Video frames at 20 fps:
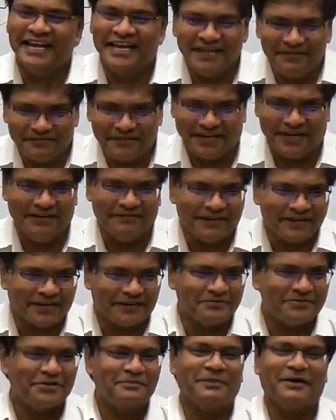If
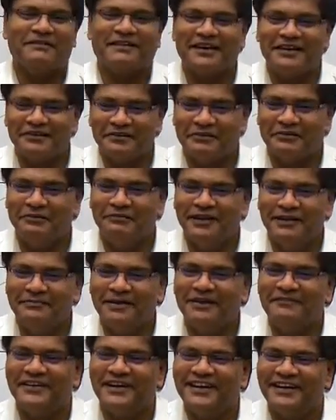anyone comes to power, who
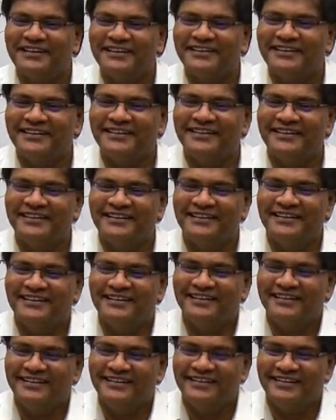will benefit?
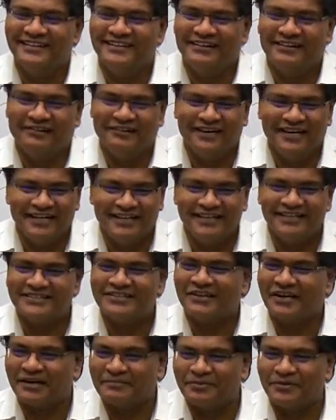Only
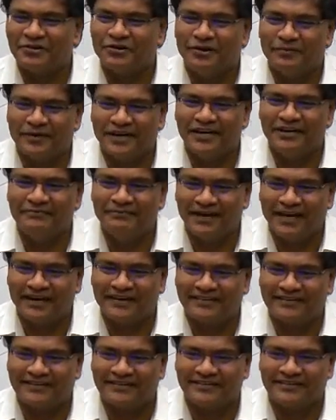these corrupt cooperative
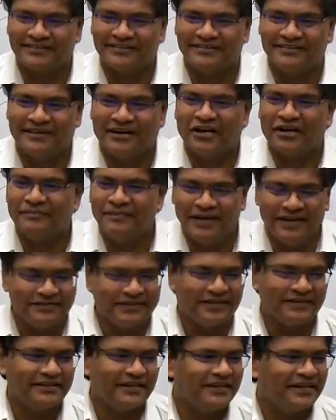banks.
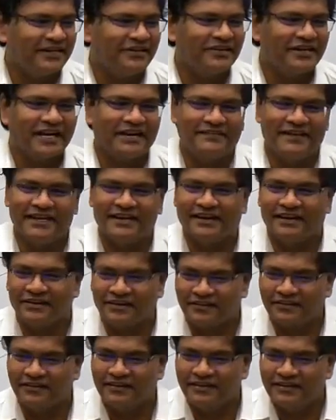RBI says that they don't have any
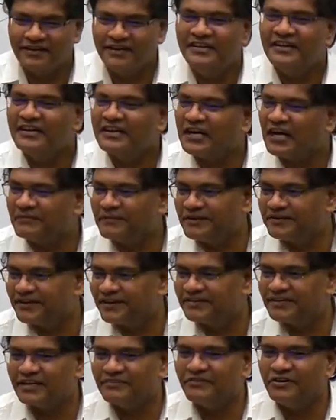control.
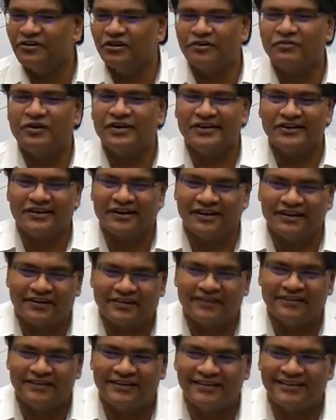Government says that we don't want to
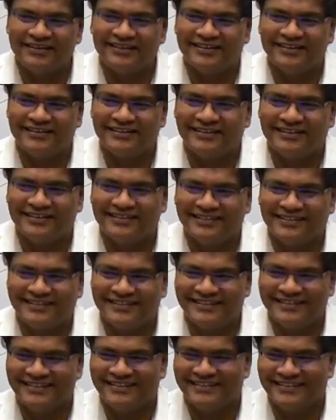control.
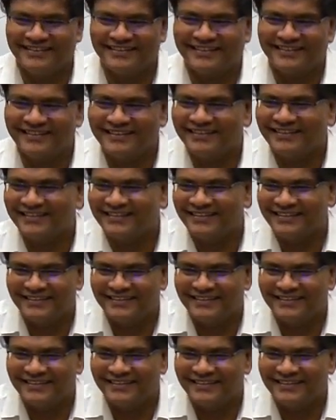Okay.